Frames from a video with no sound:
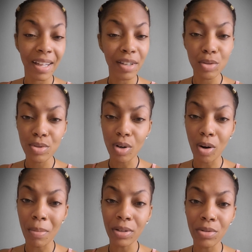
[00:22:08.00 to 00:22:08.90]
Thank you to all
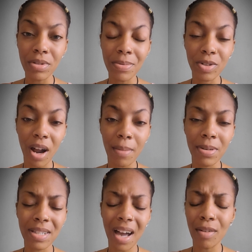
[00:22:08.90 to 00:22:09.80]
my new
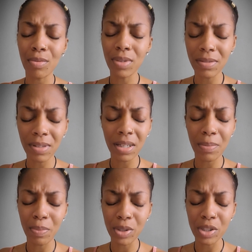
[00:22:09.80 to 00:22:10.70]
subscribers. I really, really
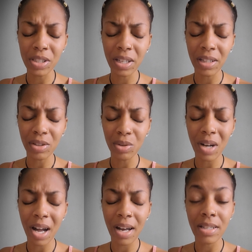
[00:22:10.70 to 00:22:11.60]
appreciate you
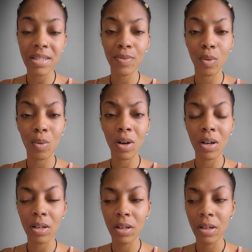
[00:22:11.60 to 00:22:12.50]
guys
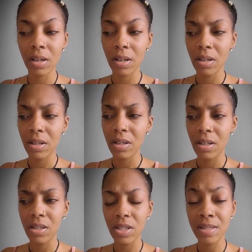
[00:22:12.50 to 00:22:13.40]
for
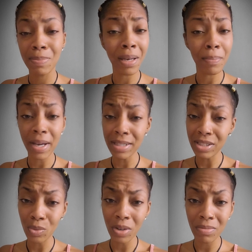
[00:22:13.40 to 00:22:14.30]
just being
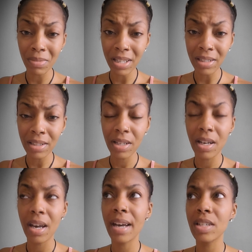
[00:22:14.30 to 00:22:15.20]
patient with me
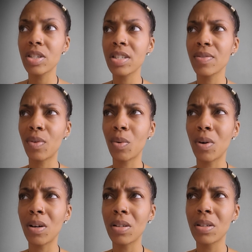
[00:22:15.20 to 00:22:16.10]
and just
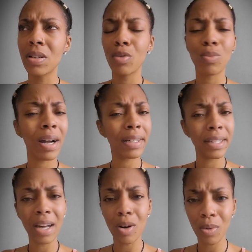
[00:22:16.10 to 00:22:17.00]
for
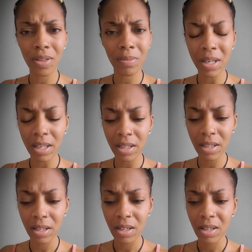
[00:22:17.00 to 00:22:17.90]
rocking out with me.
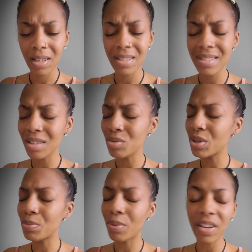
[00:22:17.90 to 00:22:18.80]
Continue to
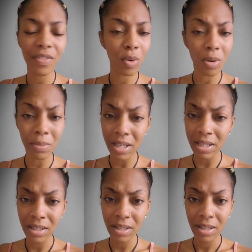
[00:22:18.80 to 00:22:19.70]
pray for
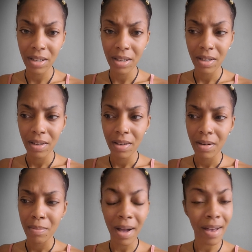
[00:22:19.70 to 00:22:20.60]
me.
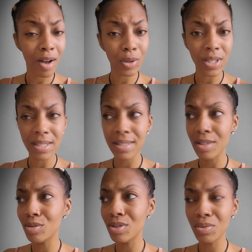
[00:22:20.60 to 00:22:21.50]
My health is
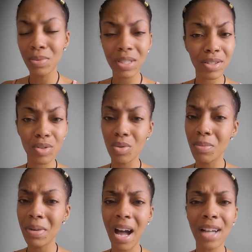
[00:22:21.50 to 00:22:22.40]
still doing what it's doing,
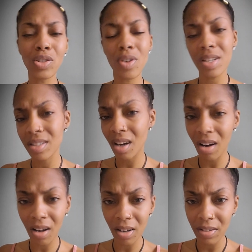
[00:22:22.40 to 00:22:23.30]
but I trust
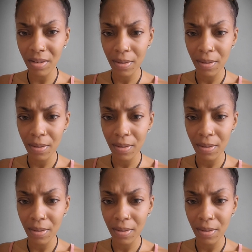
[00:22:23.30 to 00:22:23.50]
God.